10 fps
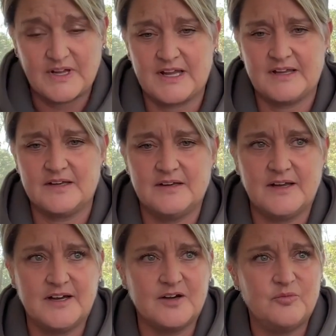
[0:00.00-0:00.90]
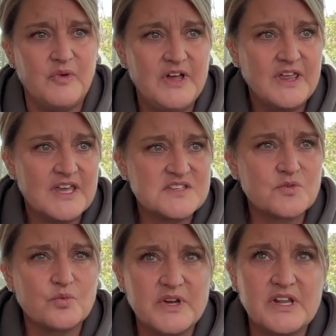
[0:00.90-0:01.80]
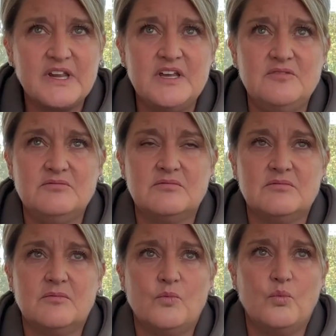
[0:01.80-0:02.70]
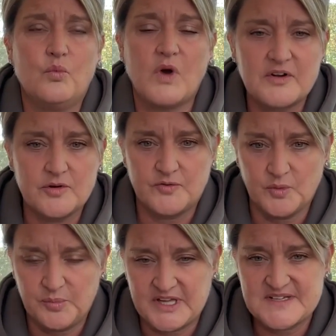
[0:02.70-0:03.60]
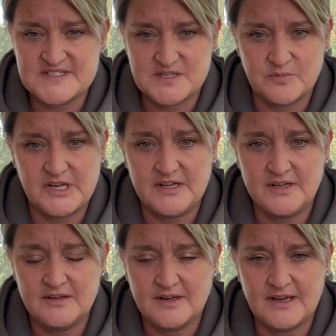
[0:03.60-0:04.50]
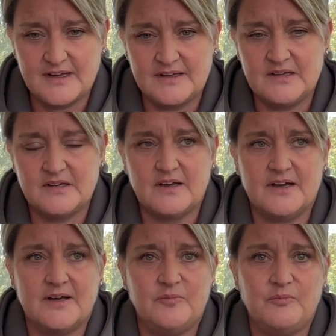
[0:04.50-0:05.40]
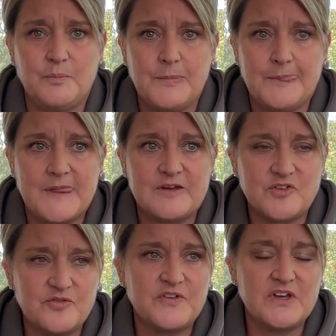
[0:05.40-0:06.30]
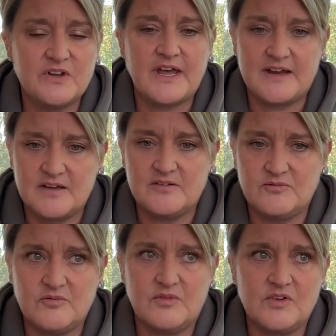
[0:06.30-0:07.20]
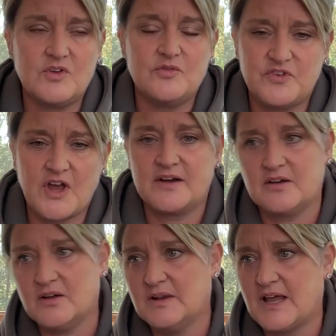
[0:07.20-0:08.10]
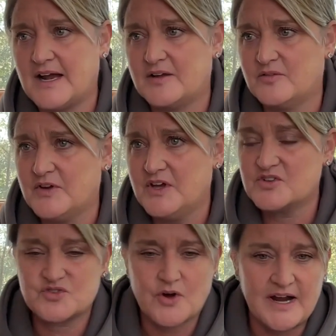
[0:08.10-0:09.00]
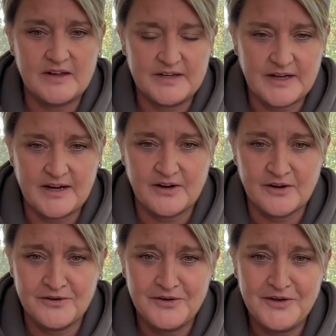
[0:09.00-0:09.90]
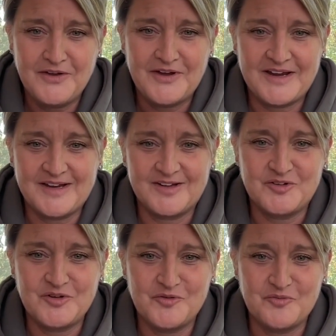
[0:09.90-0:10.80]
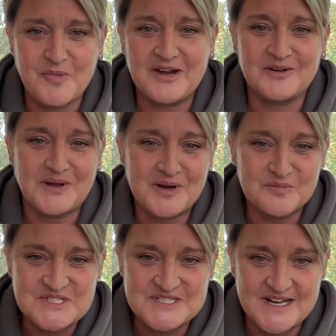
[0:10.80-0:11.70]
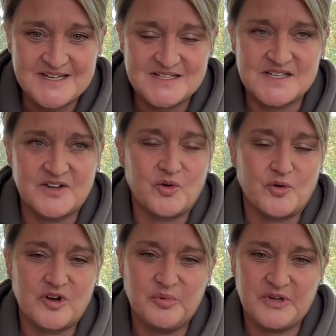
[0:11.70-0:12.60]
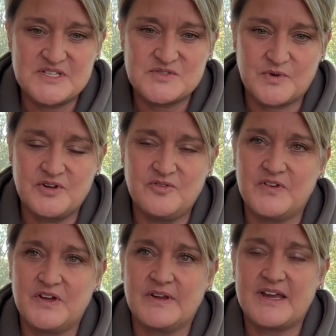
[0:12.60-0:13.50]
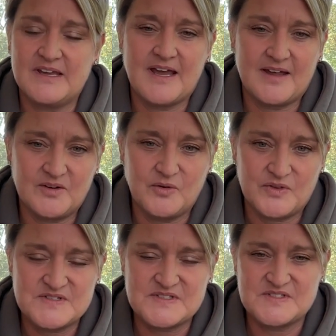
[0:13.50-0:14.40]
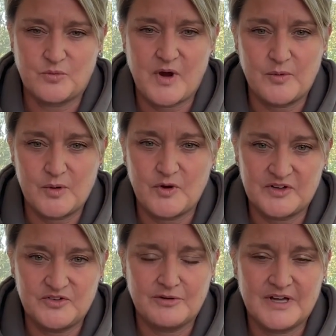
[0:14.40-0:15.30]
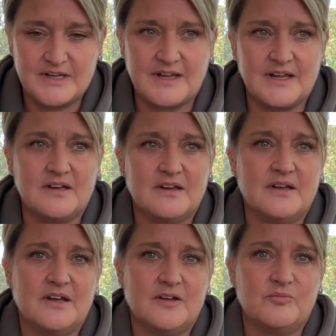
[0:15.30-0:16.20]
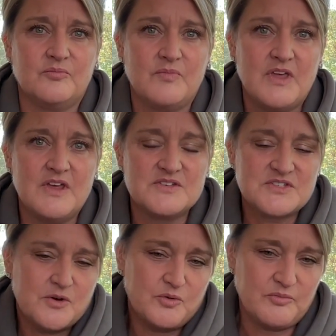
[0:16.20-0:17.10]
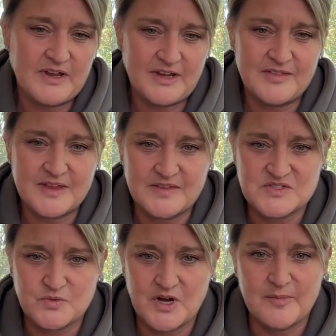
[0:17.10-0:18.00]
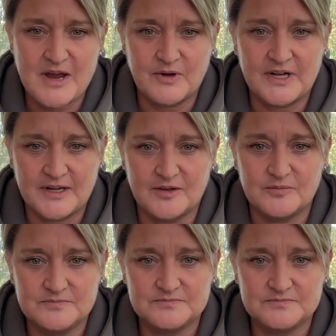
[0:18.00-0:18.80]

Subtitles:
And it's a really wonderful place to be. And to feel like you've done a lot of trial and error and you've made a lot of mistakes and you're in a place where you feel like, yeah, no, this is the way we want to do it. And so I think that's where I'm at right now.